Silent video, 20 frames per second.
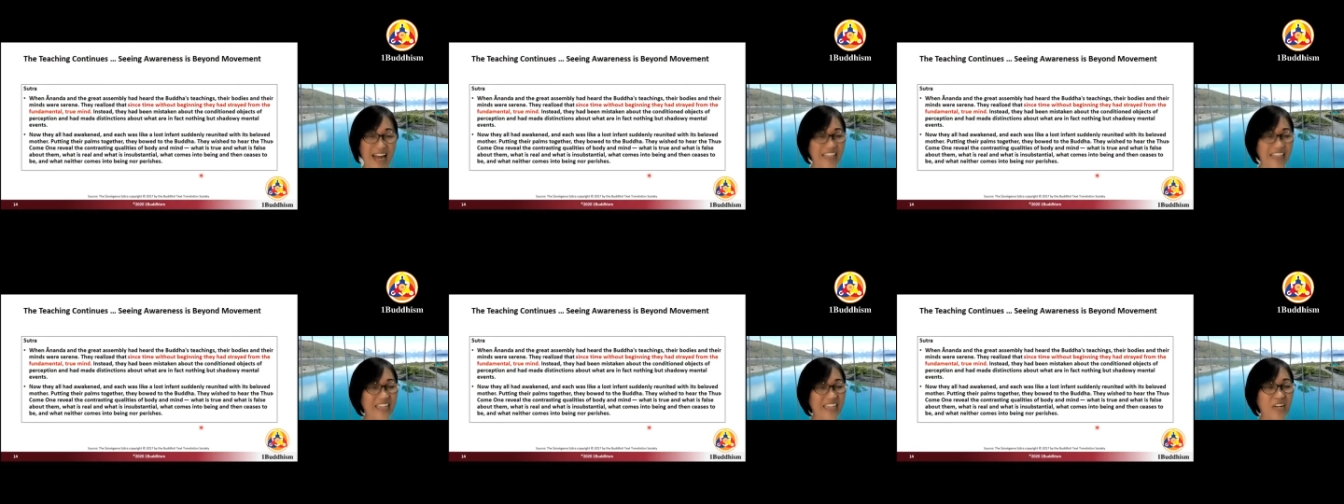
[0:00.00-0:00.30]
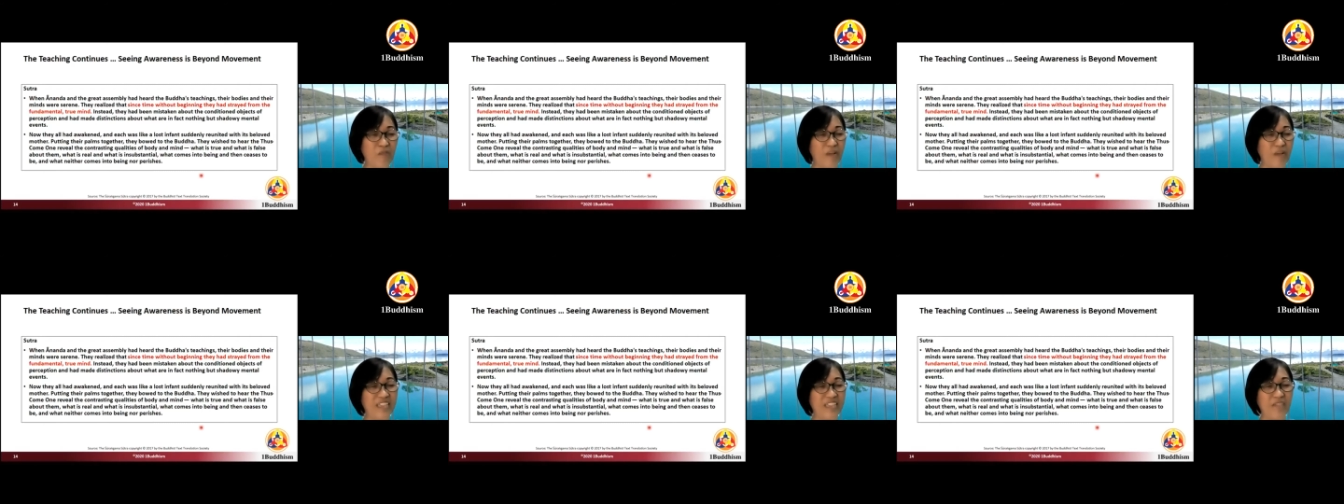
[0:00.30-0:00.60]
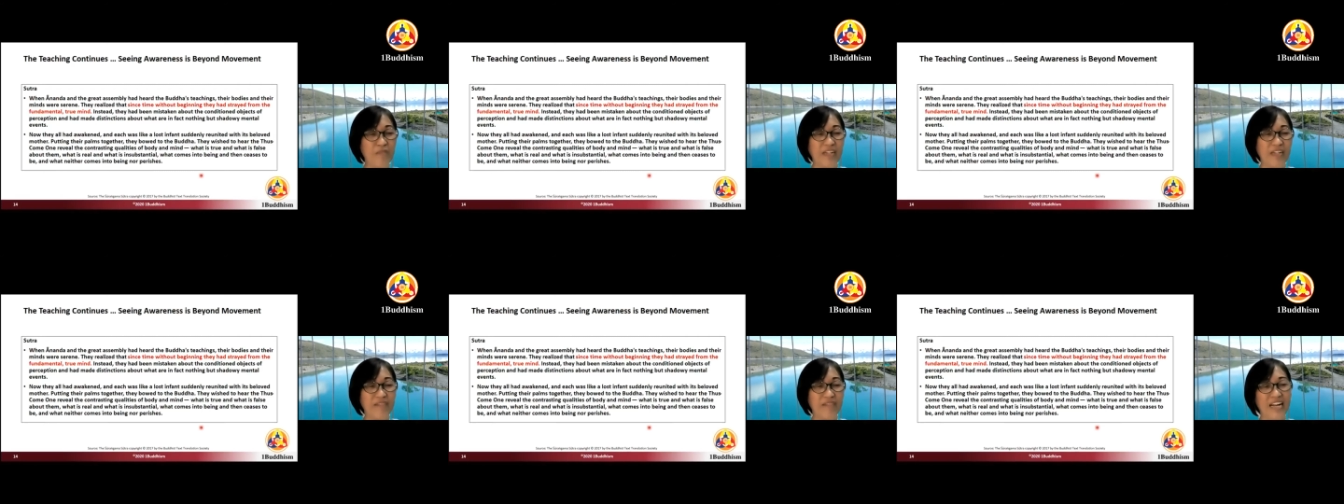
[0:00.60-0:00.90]
thinking whether
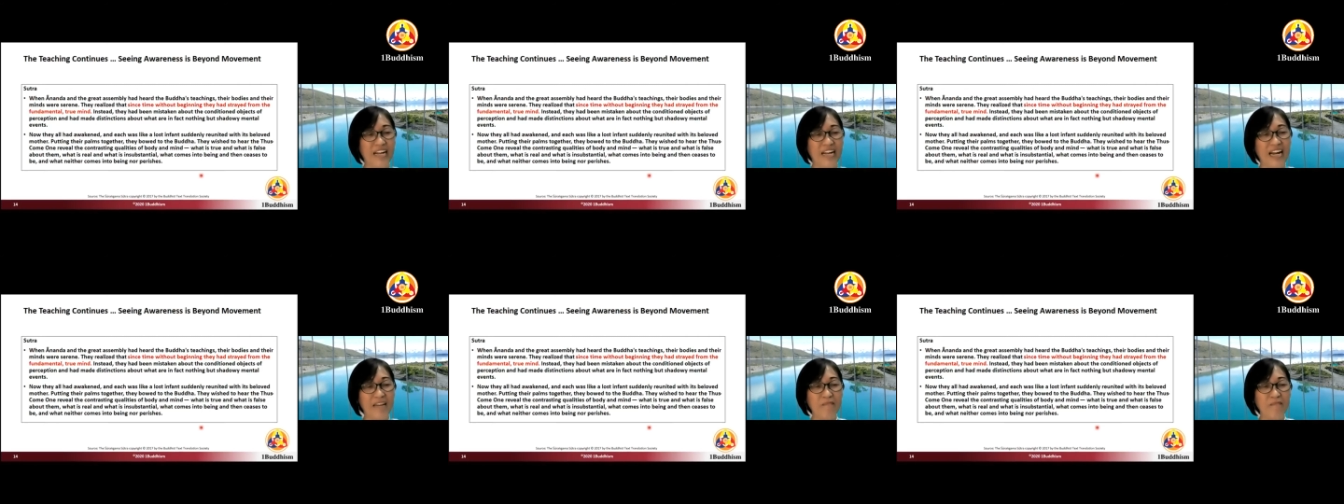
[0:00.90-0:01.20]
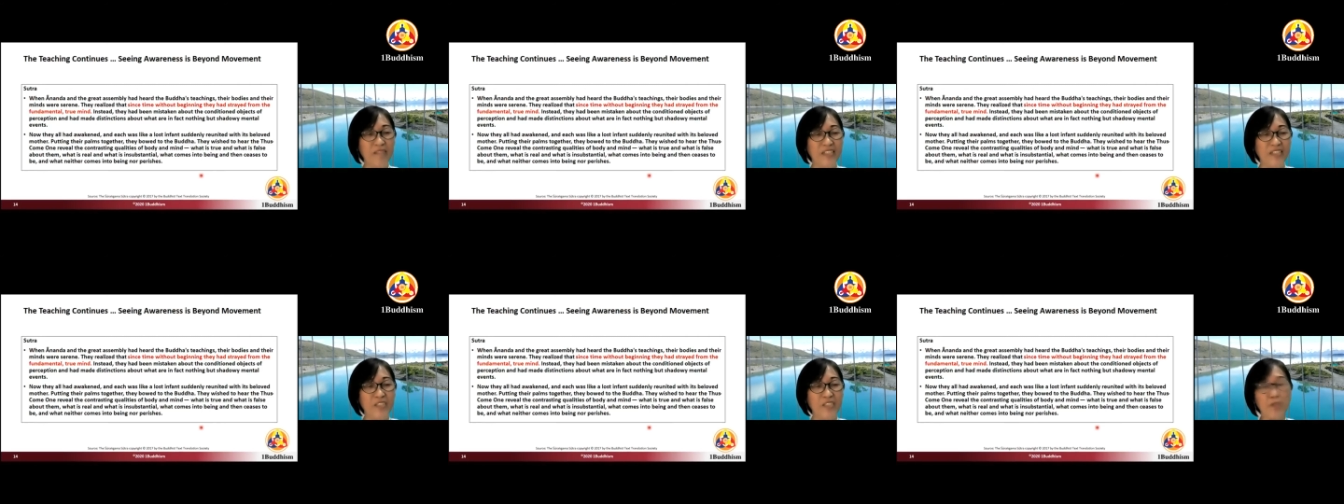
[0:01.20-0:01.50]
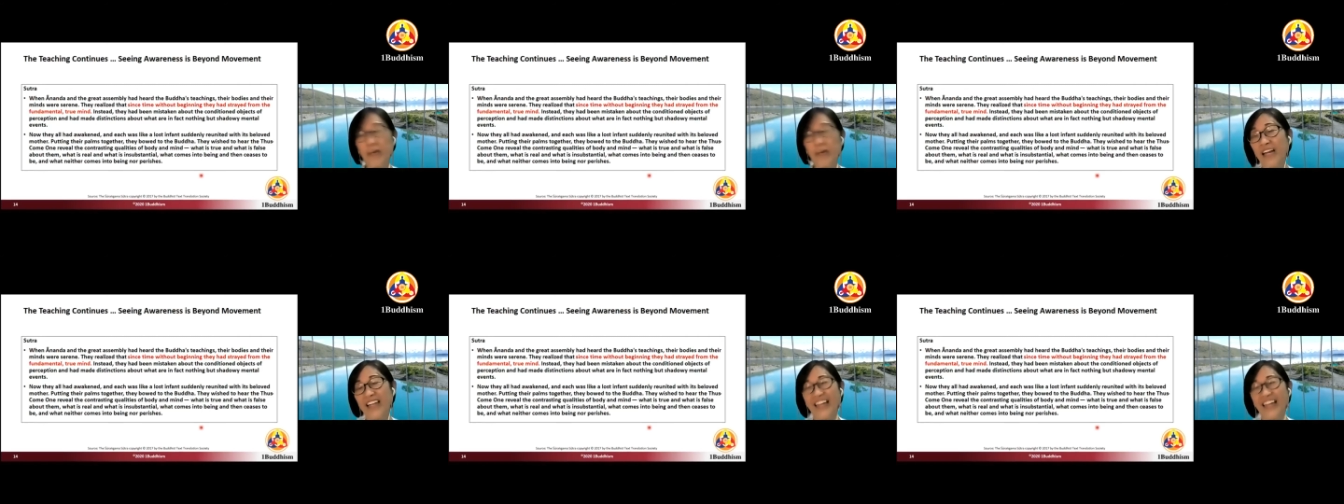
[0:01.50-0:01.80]
we have time to
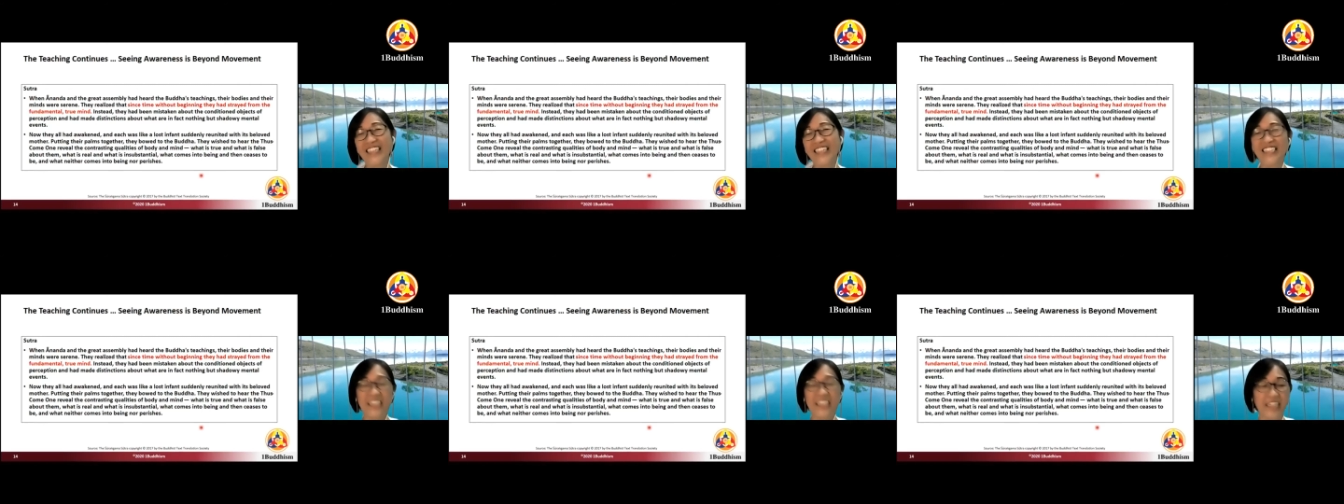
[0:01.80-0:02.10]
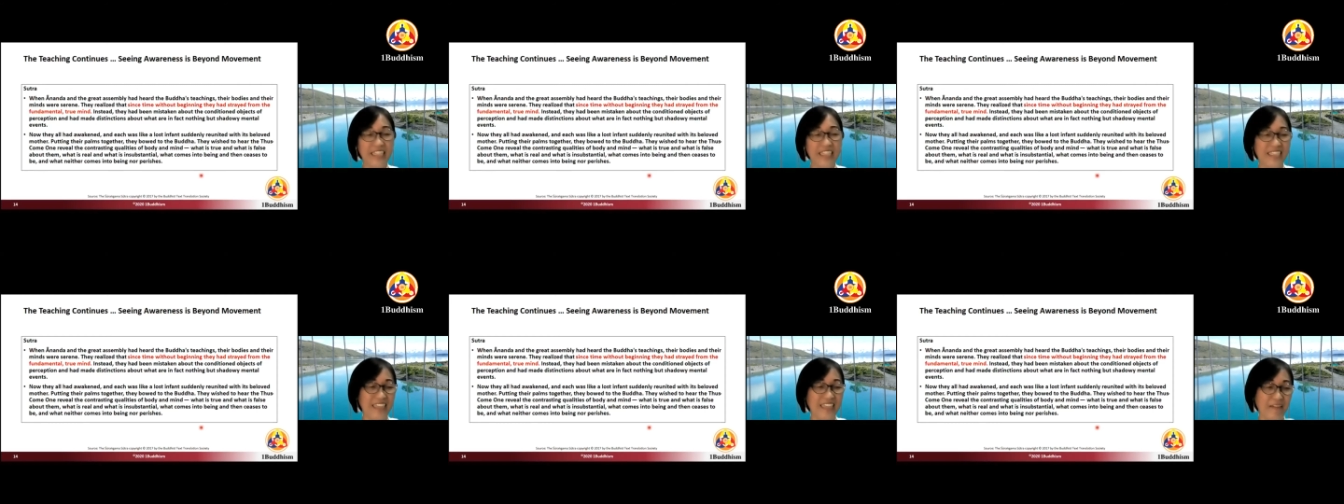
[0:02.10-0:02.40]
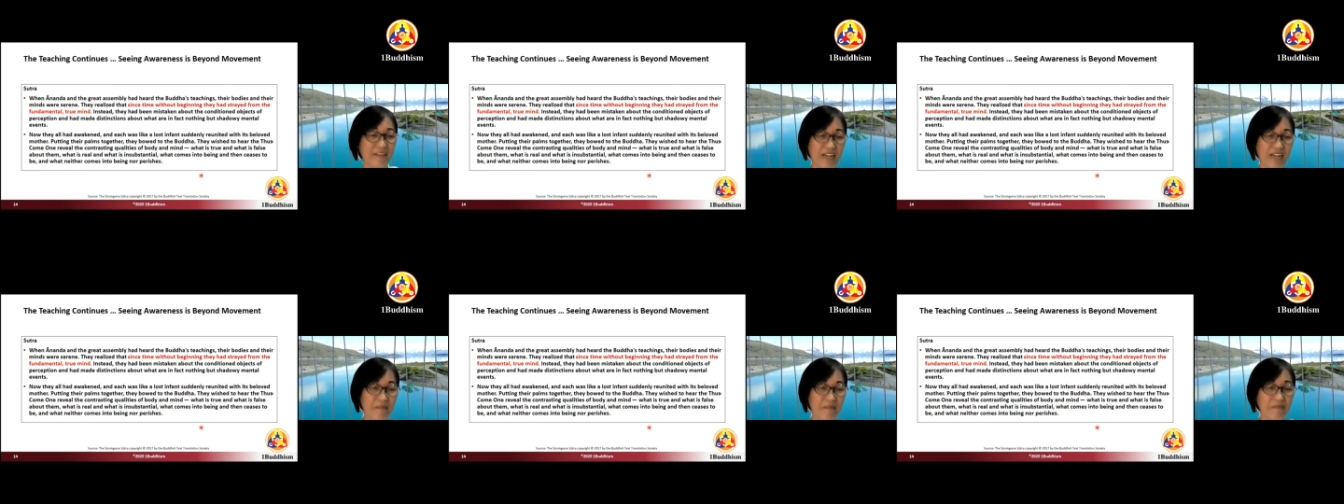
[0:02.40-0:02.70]
be enlightened in this
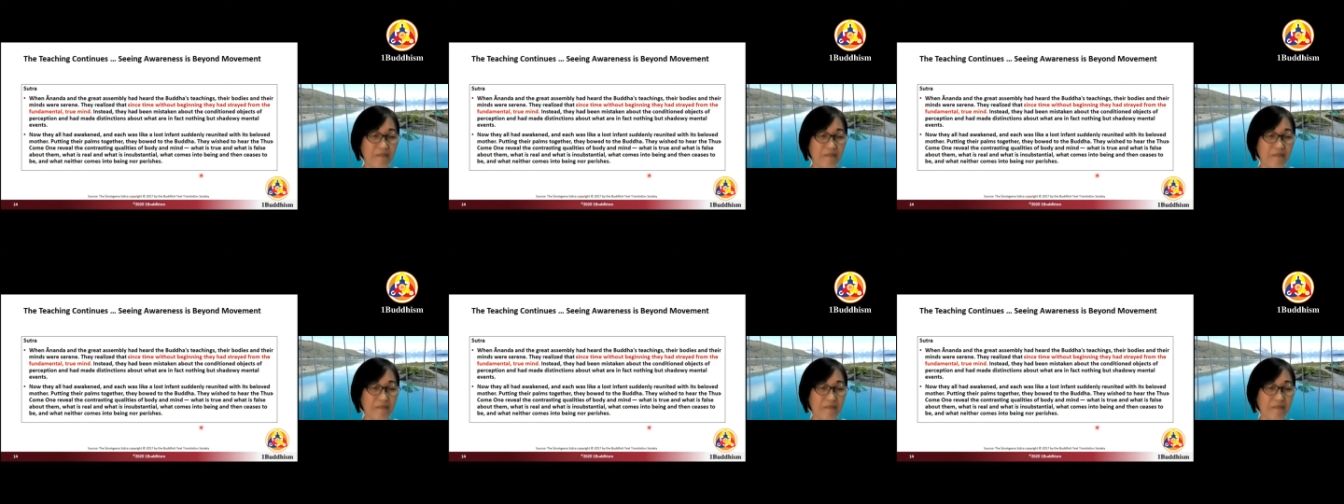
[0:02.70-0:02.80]
lifetime.